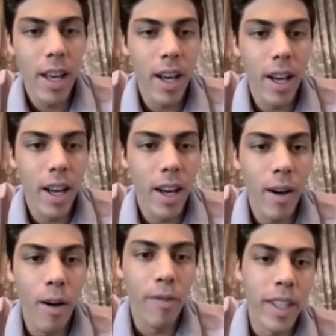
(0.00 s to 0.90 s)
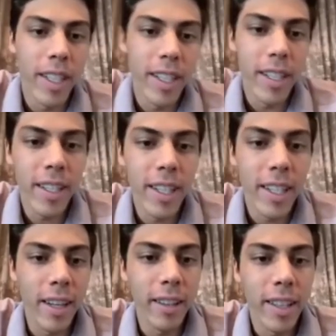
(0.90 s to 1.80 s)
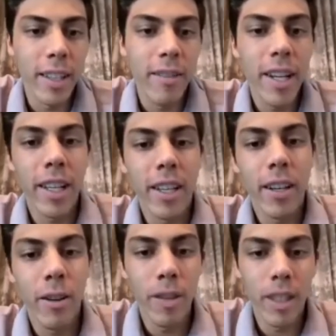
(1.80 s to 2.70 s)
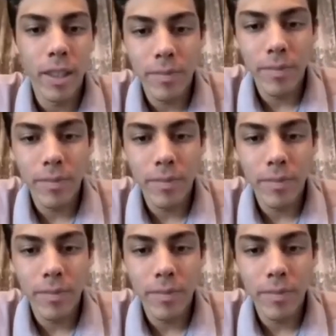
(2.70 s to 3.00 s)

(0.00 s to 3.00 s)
uh, hopefully he's he's healthy and ready to go, and